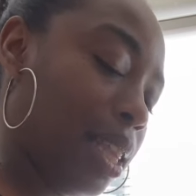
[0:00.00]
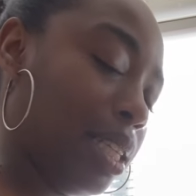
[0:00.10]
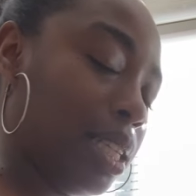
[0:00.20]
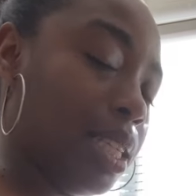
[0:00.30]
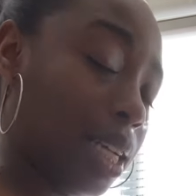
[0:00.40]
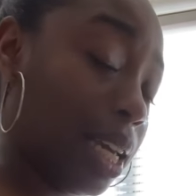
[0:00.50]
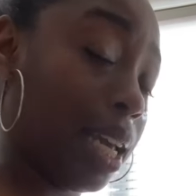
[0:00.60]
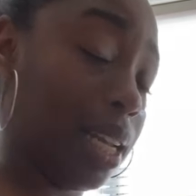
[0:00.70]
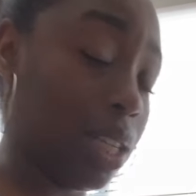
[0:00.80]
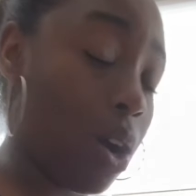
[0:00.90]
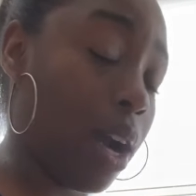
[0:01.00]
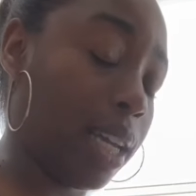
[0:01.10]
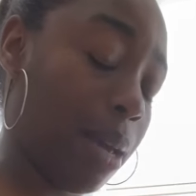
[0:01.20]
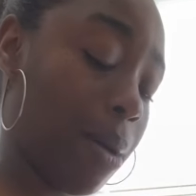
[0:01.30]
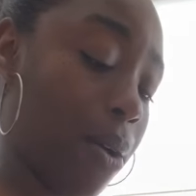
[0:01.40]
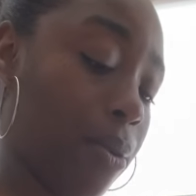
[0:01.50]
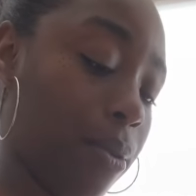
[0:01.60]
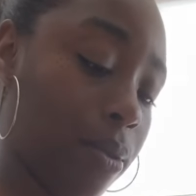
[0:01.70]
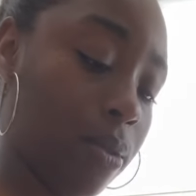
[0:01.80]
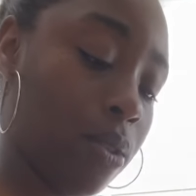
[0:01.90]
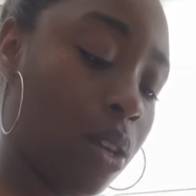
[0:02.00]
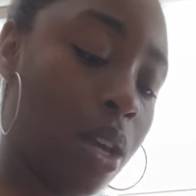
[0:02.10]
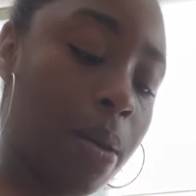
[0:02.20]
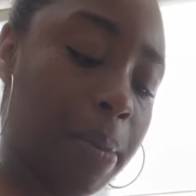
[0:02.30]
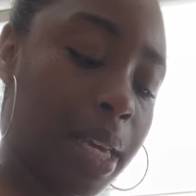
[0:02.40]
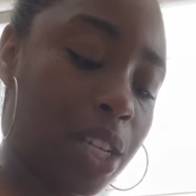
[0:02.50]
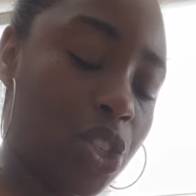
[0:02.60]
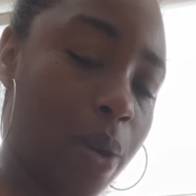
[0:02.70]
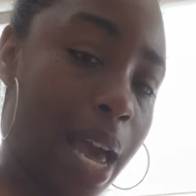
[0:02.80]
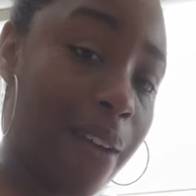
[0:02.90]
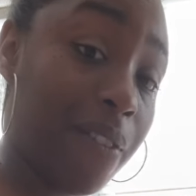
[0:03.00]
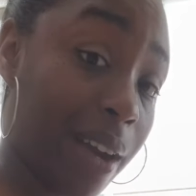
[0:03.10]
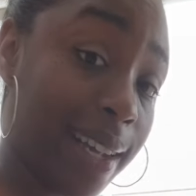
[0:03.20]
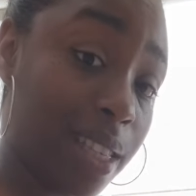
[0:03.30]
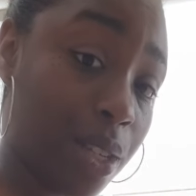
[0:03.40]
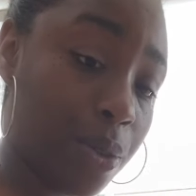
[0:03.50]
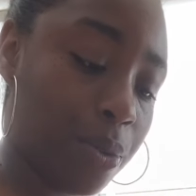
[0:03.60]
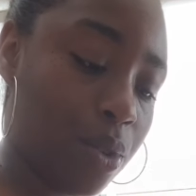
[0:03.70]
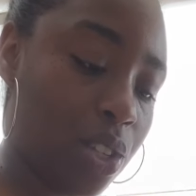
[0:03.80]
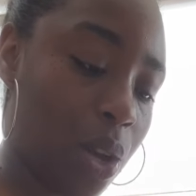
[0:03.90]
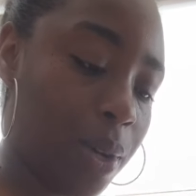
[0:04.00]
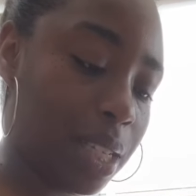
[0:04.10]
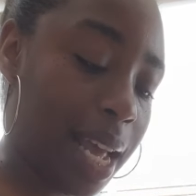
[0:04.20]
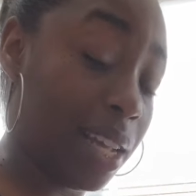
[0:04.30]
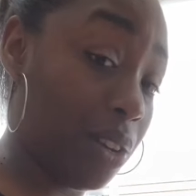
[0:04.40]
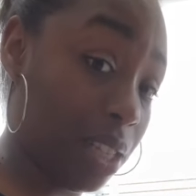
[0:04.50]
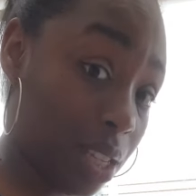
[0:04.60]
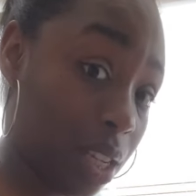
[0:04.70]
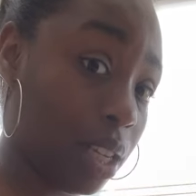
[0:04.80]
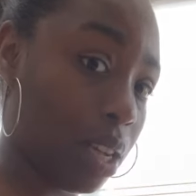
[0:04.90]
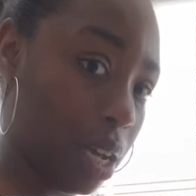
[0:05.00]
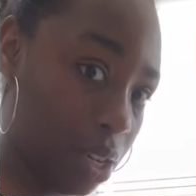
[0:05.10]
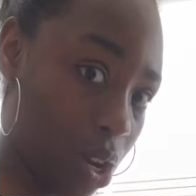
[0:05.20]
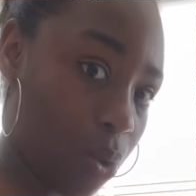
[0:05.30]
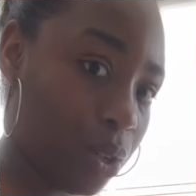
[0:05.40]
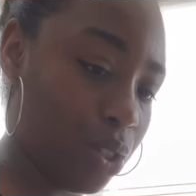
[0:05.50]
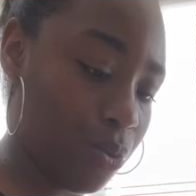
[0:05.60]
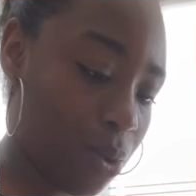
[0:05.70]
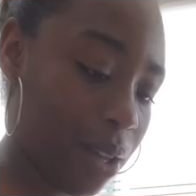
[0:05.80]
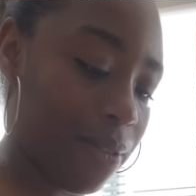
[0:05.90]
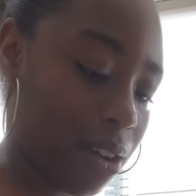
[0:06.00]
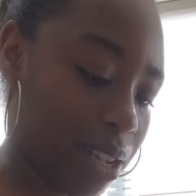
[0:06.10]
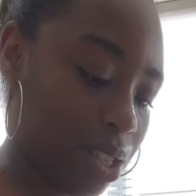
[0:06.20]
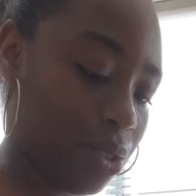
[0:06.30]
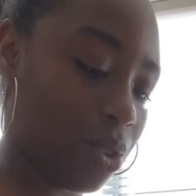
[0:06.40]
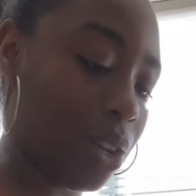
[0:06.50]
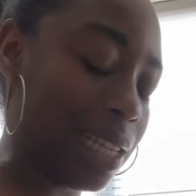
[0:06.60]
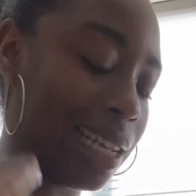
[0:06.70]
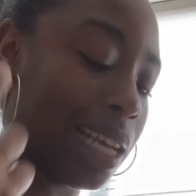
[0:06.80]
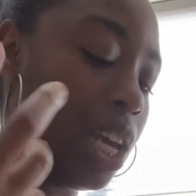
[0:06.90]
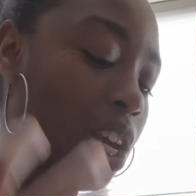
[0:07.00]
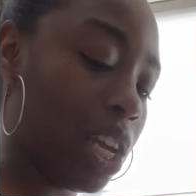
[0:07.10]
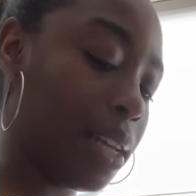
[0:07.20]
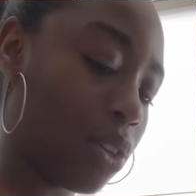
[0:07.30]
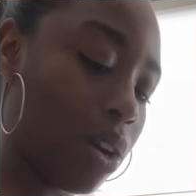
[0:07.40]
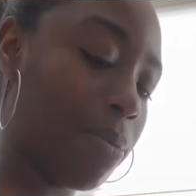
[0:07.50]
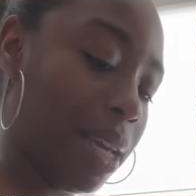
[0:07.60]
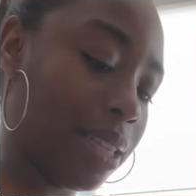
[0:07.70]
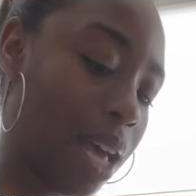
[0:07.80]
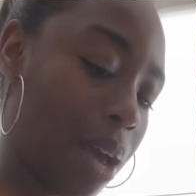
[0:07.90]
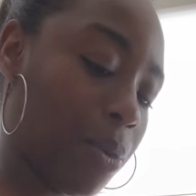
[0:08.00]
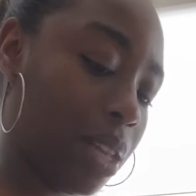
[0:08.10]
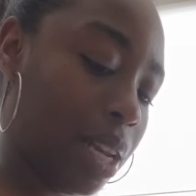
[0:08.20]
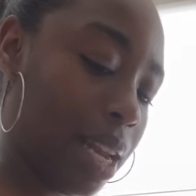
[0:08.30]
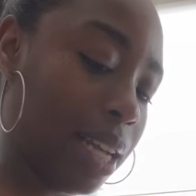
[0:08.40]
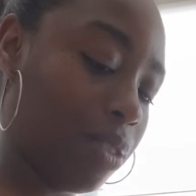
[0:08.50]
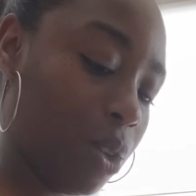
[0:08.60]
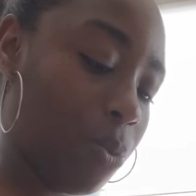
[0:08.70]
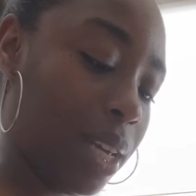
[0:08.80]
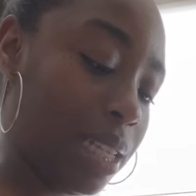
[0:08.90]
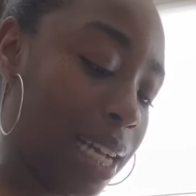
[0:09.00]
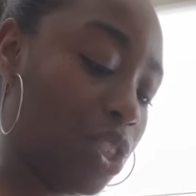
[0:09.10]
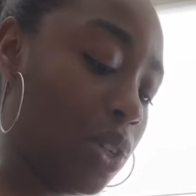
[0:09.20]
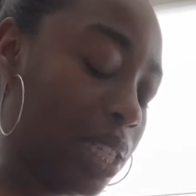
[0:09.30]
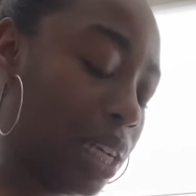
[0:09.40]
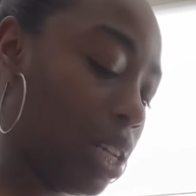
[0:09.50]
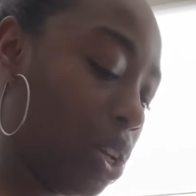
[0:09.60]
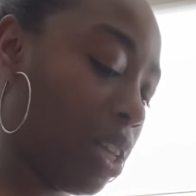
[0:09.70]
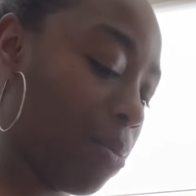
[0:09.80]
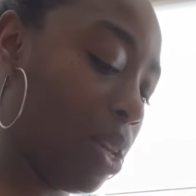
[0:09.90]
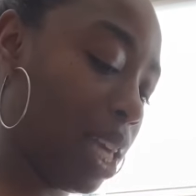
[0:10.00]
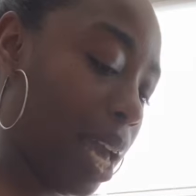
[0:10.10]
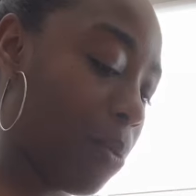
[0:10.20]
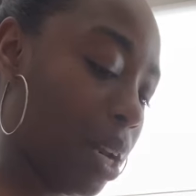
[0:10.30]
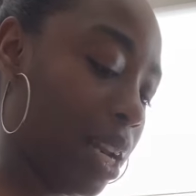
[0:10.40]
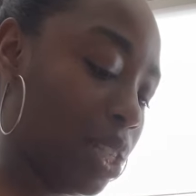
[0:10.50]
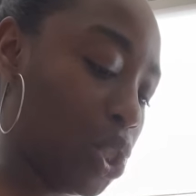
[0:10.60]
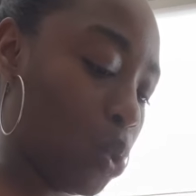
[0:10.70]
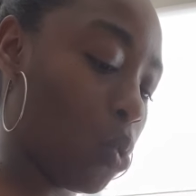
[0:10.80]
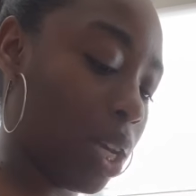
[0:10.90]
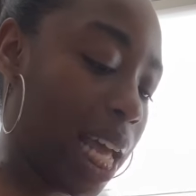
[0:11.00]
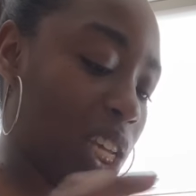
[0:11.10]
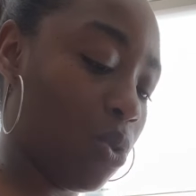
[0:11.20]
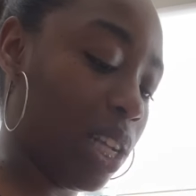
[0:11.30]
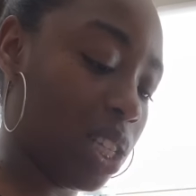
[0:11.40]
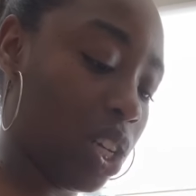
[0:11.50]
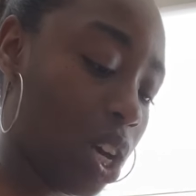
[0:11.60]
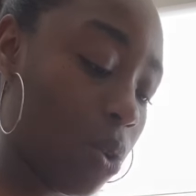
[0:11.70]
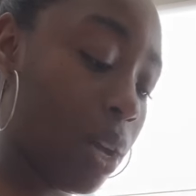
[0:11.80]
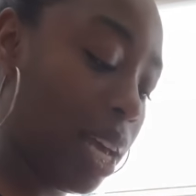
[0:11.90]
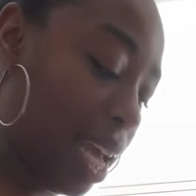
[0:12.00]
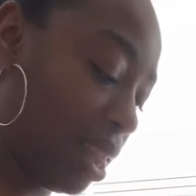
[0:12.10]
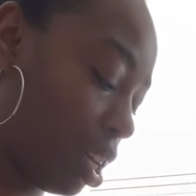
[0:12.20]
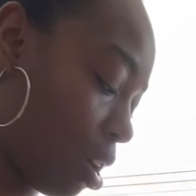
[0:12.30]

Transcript: this is again this card came out because you had very soon so it's like you need to know what you want very soon you need to it's going to be a time within the next few weeks that you need to clearly communicate what it is that you want like you need to know and the